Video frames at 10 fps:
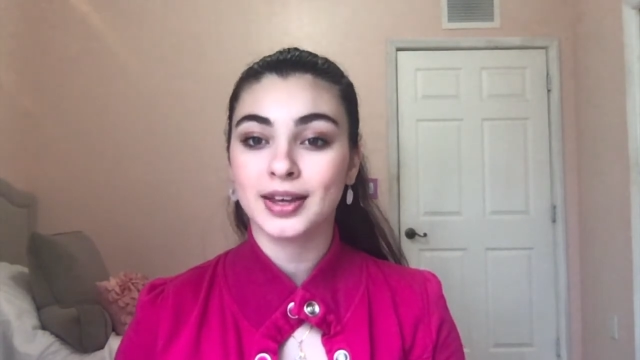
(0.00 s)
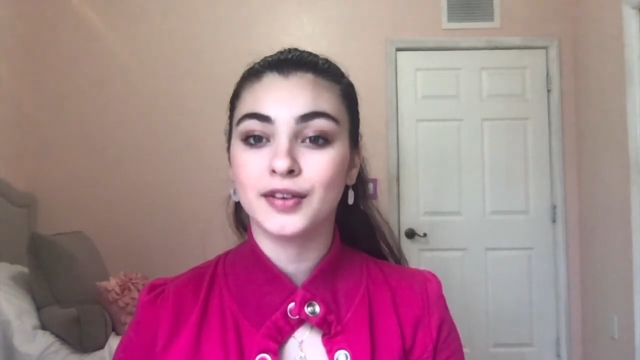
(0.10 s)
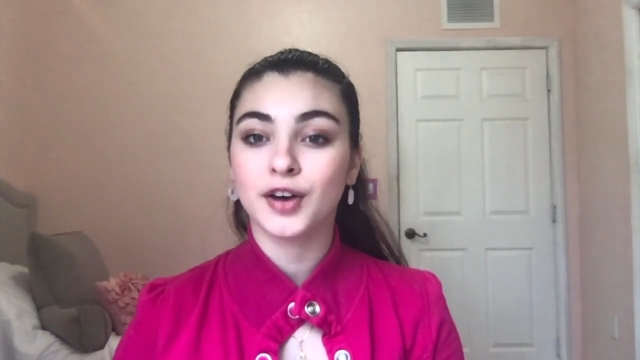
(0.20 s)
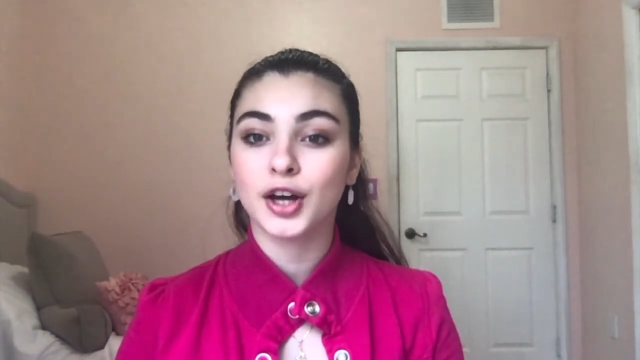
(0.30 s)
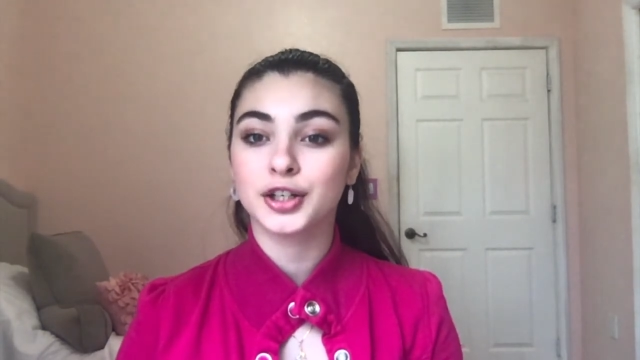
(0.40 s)

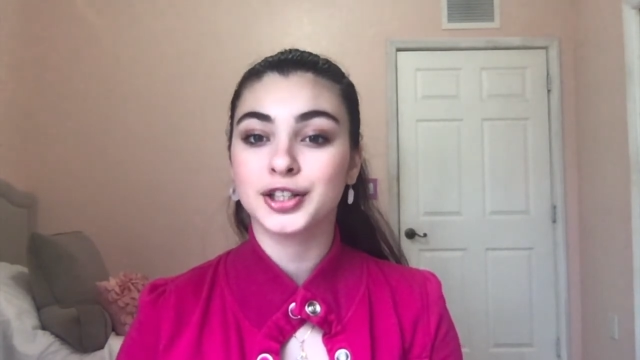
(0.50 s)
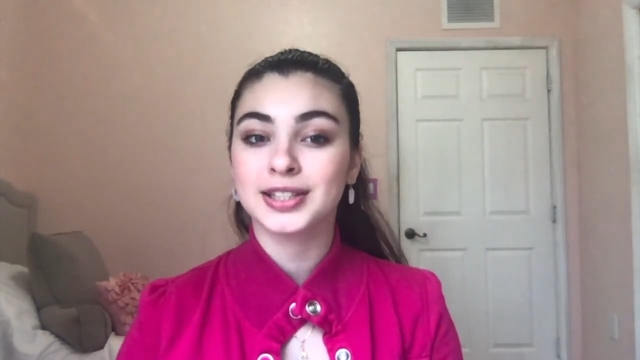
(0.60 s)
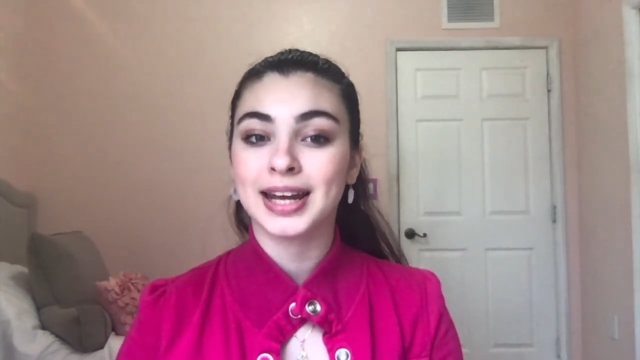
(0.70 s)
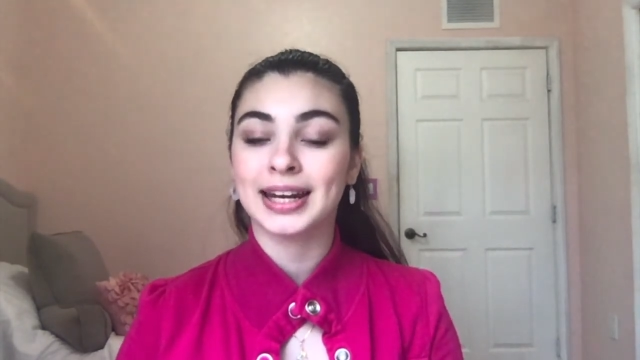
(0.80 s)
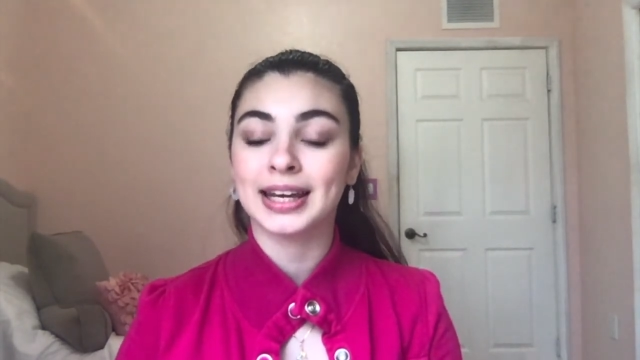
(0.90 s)
of
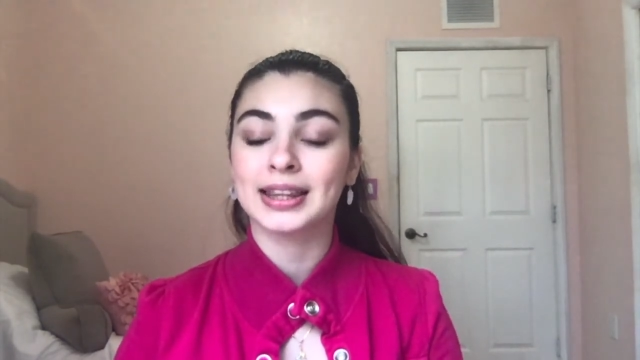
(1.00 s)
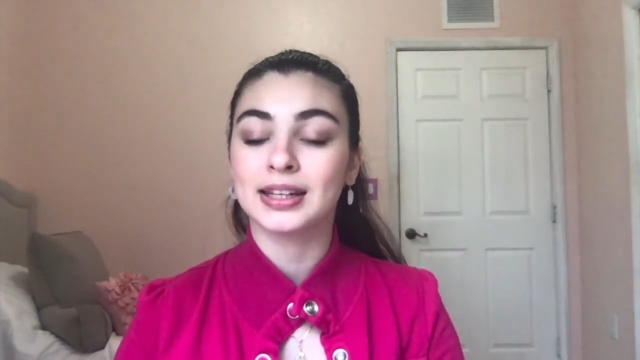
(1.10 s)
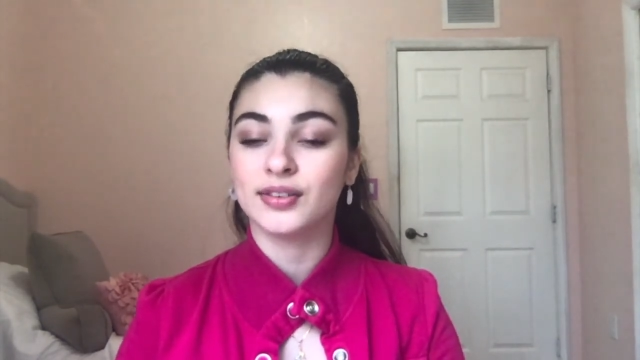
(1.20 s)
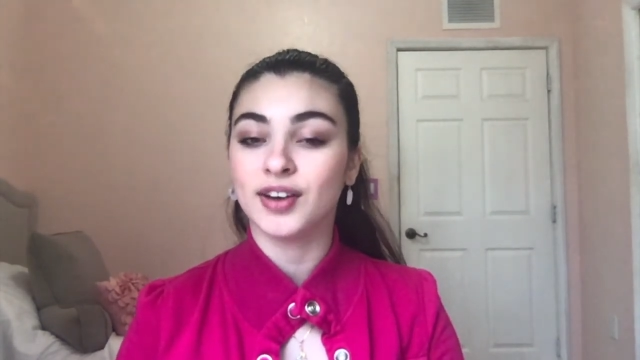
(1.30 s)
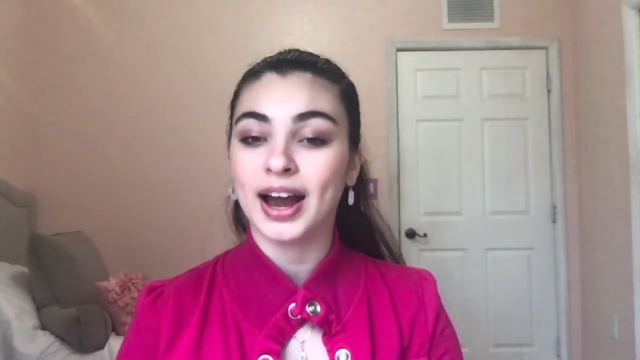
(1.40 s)
understanding the
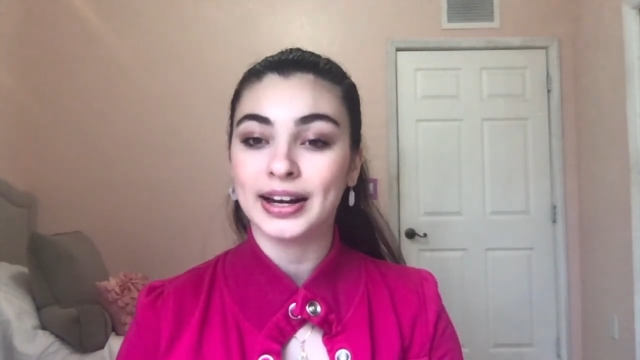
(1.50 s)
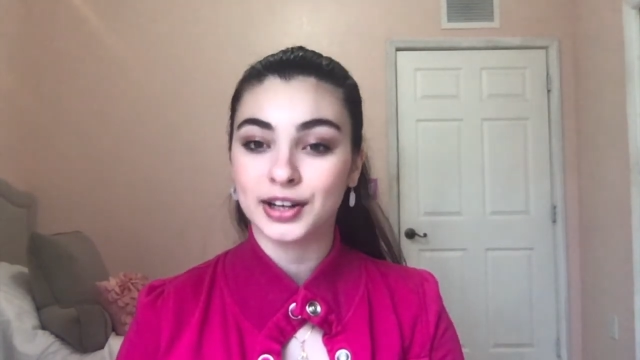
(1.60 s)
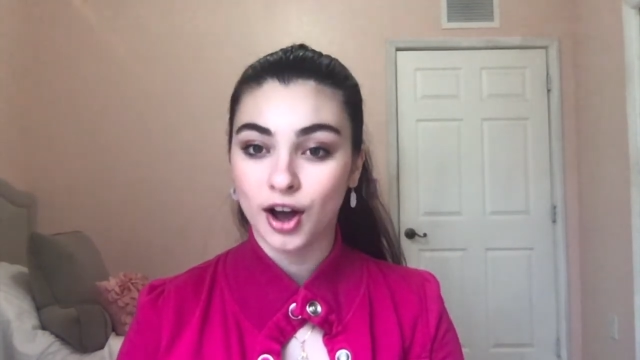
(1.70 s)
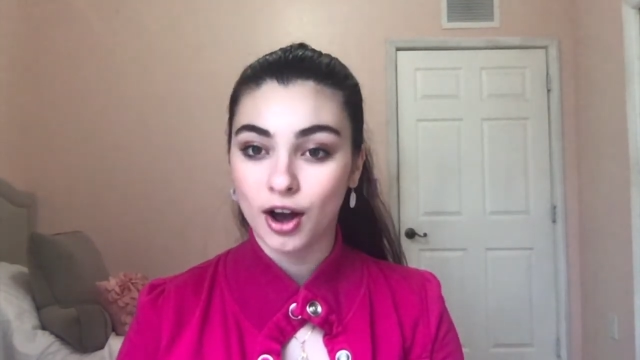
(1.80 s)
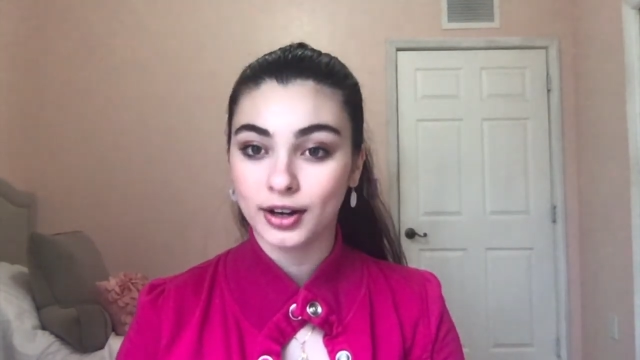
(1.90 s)
divine
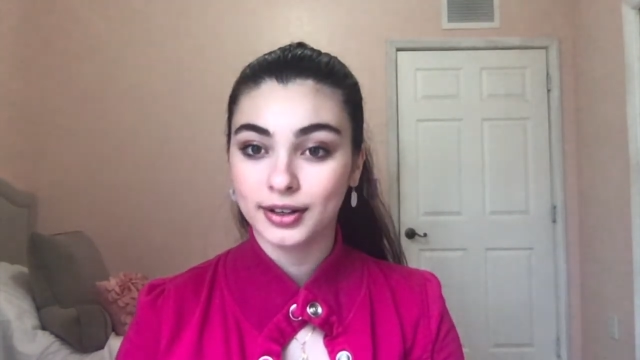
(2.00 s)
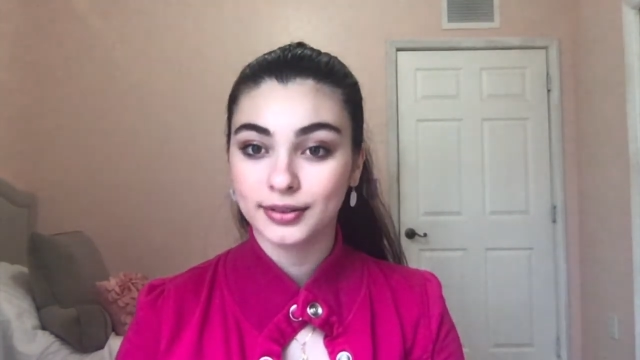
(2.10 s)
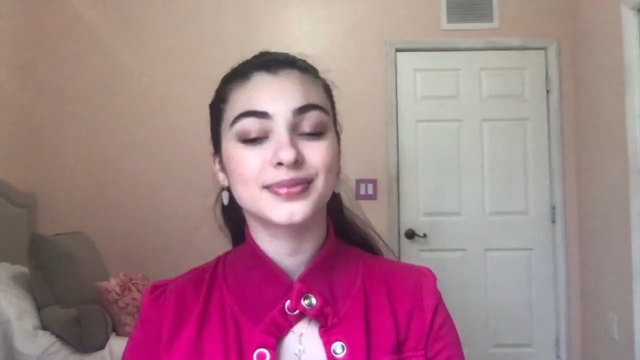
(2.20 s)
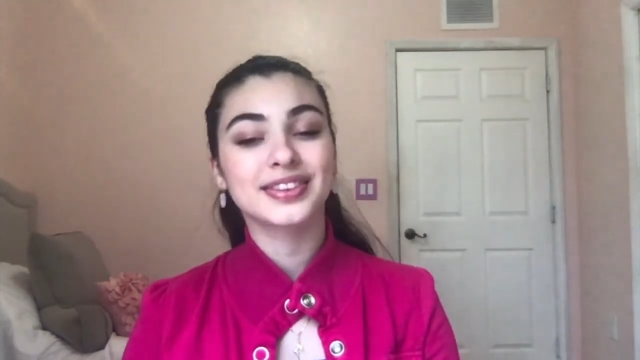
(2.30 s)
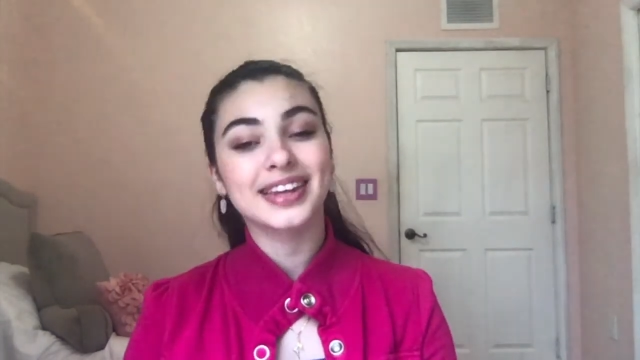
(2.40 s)
God.
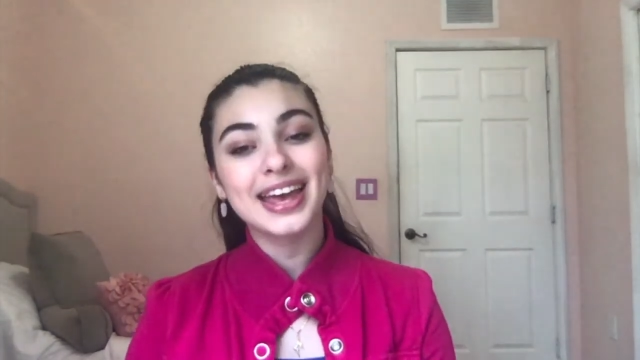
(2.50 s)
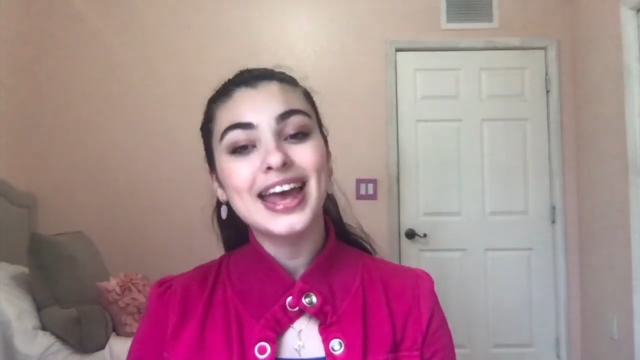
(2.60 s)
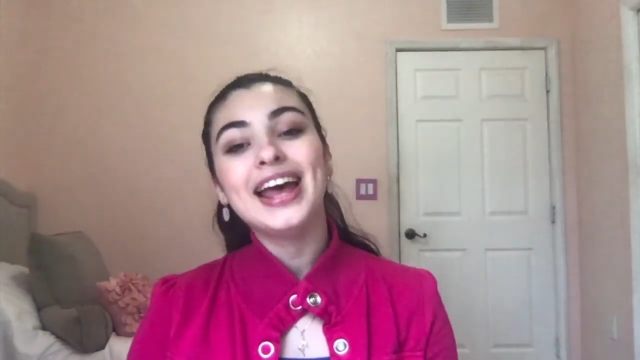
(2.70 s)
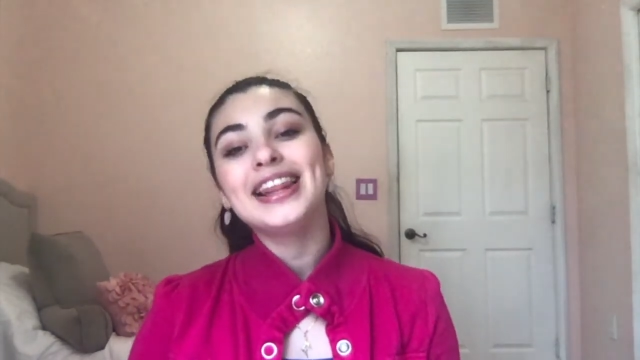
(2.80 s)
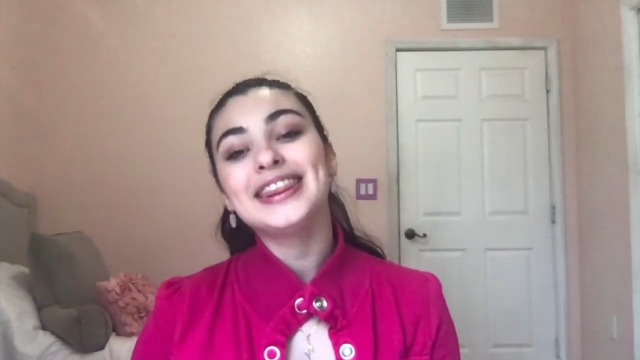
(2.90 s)

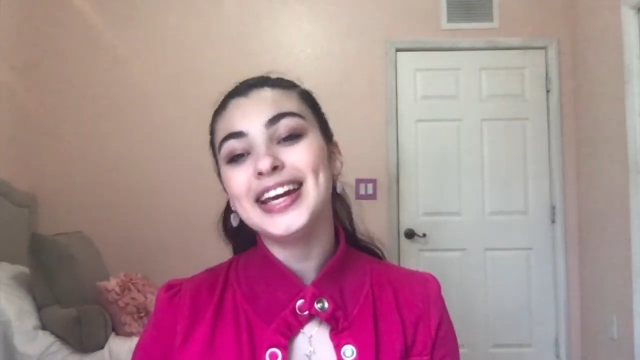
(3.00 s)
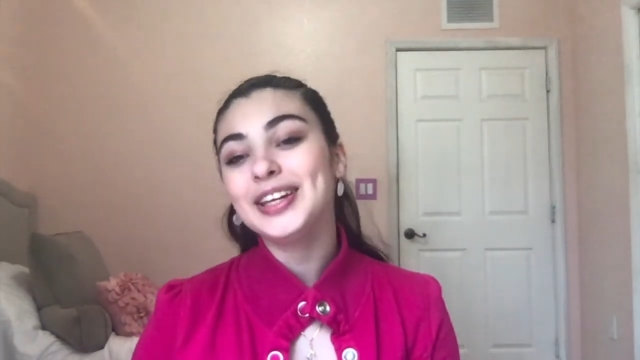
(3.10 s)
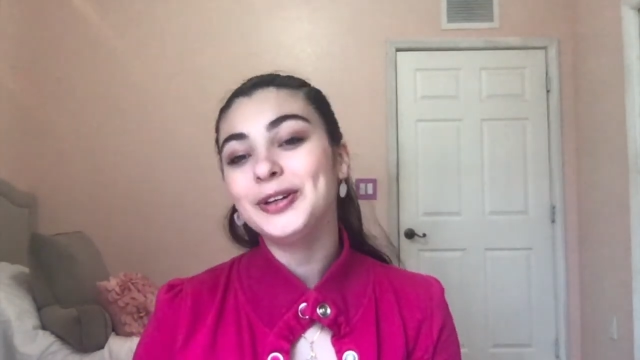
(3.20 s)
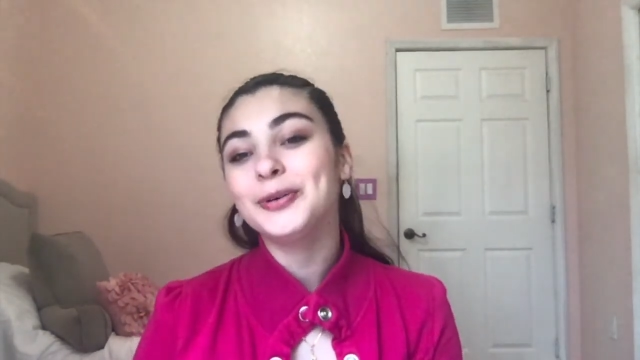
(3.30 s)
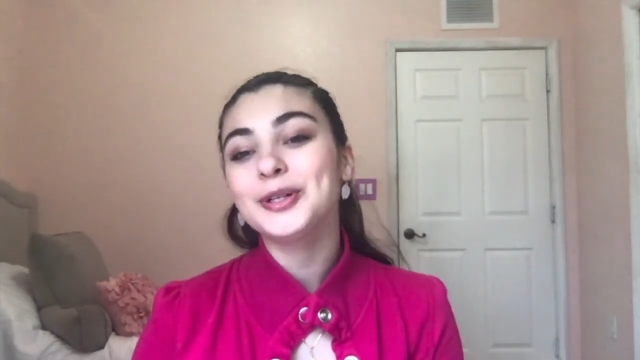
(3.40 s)

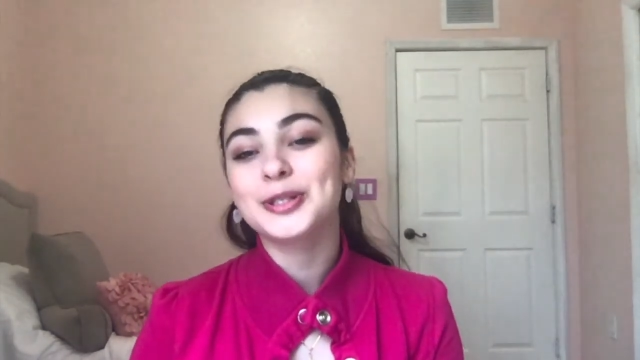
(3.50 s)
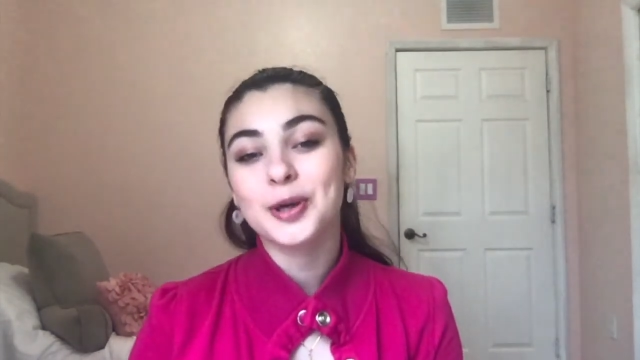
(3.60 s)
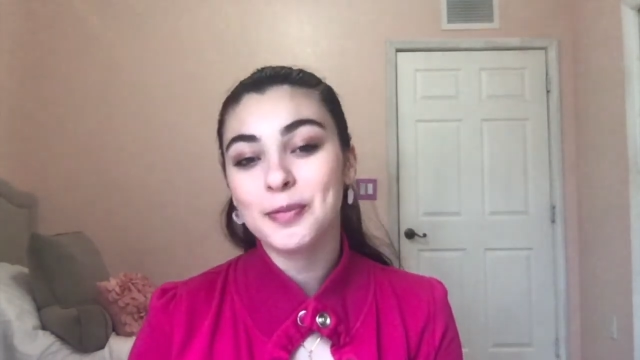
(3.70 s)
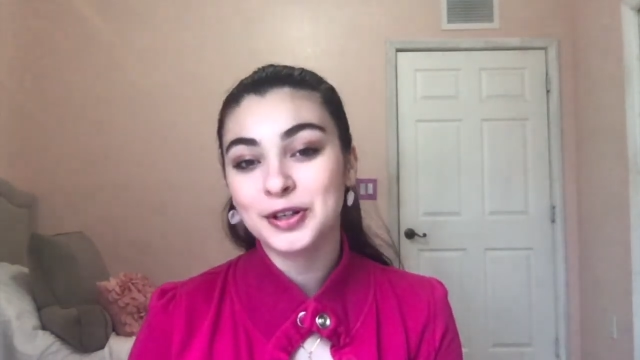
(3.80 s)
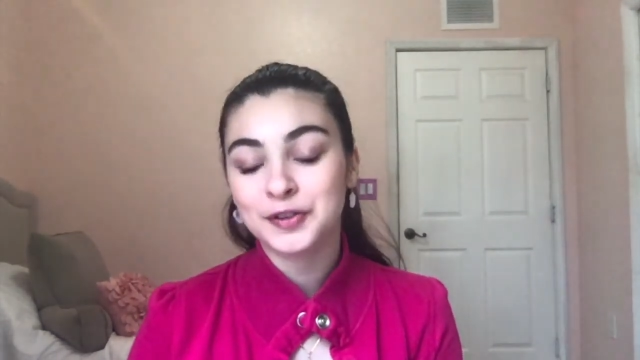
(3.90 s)
Thank you
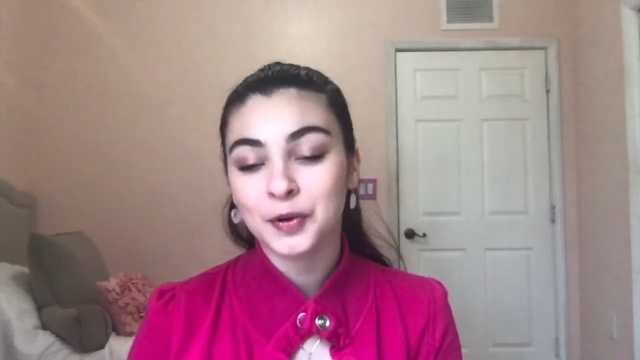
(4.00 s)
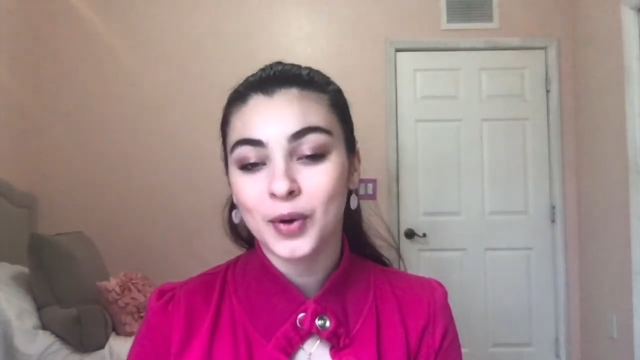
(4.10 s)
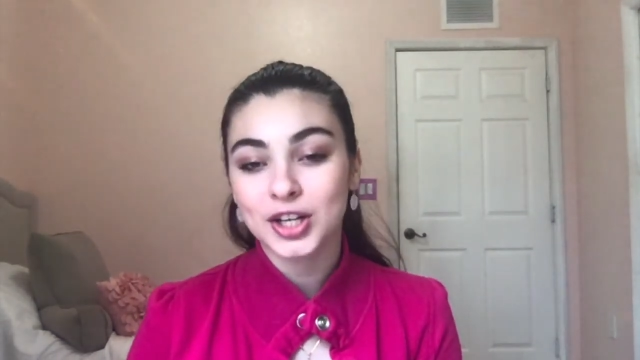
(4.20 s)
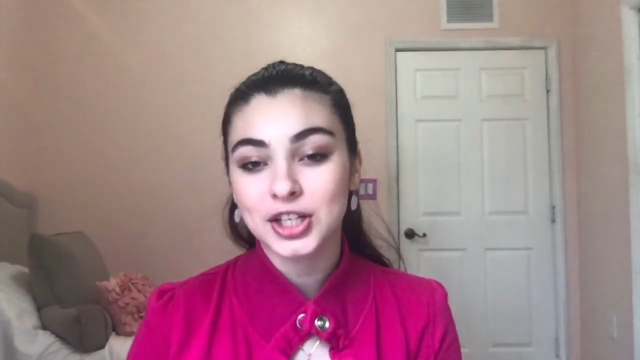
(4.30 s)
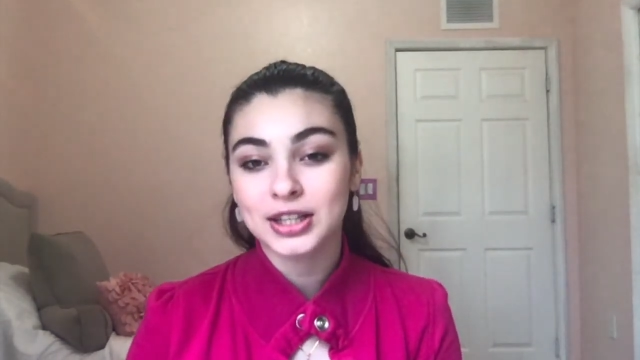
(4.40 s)
so much for watching